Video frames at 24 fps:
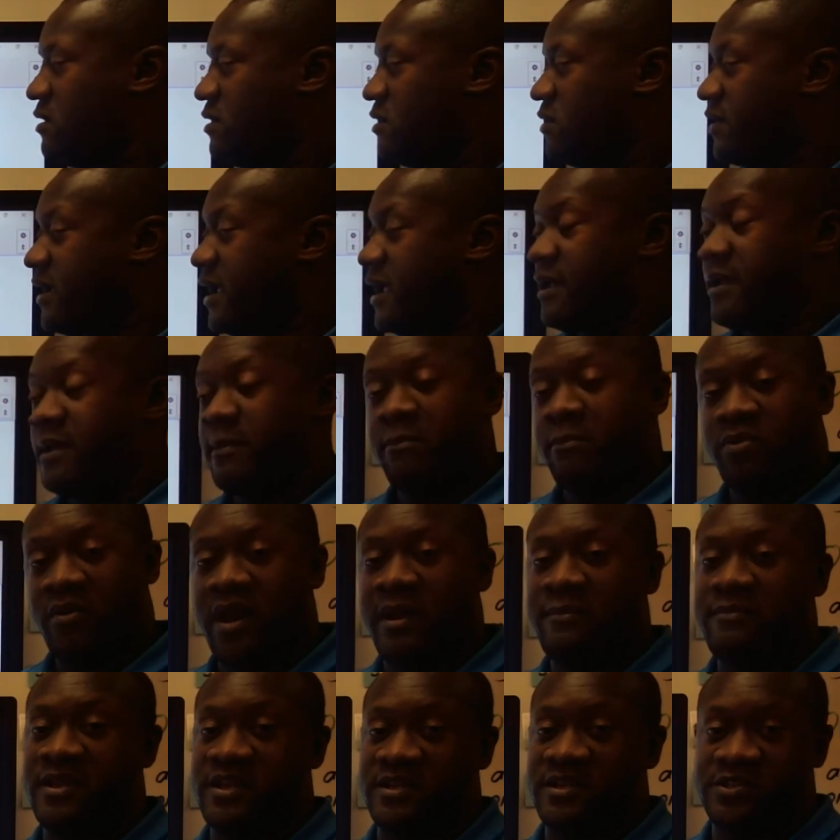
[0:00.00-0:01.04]
Okay?
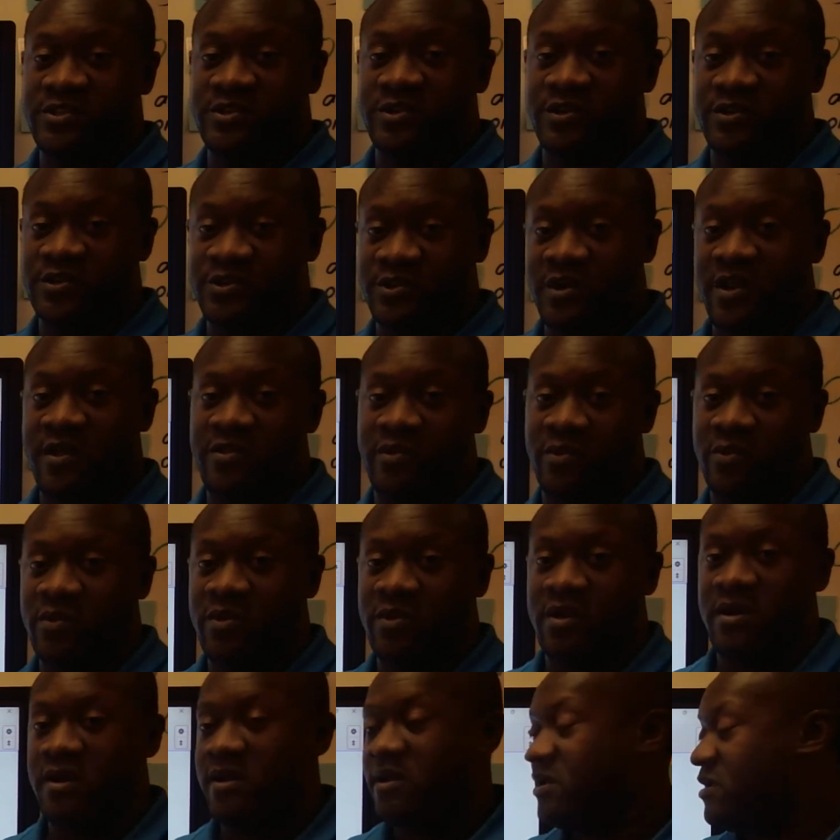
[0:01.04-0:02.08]
Prime Minister is your other
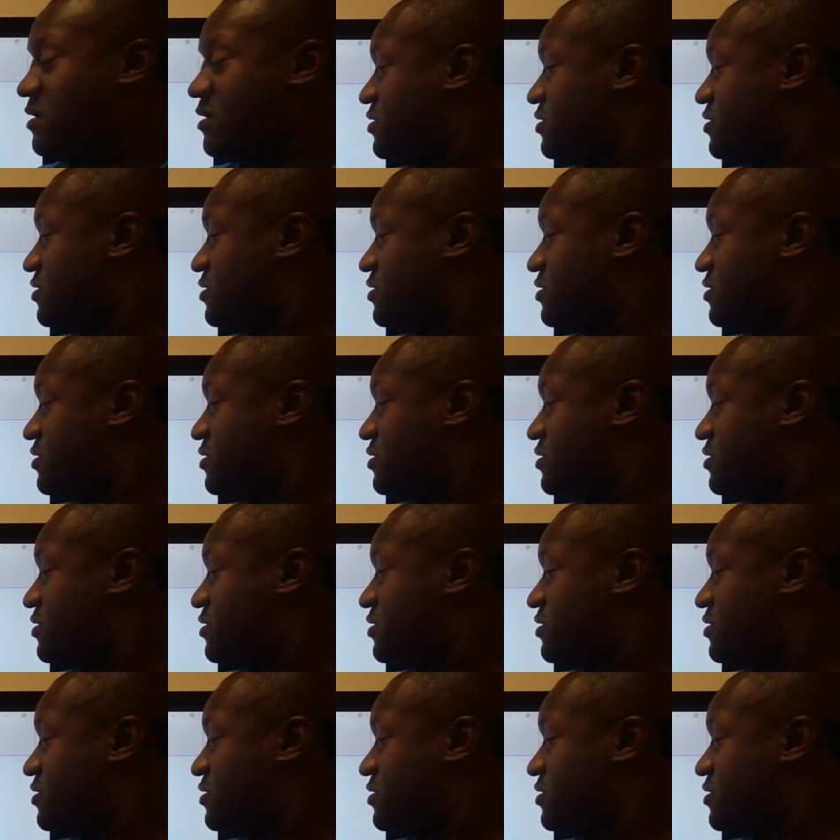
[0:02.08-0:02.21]
word.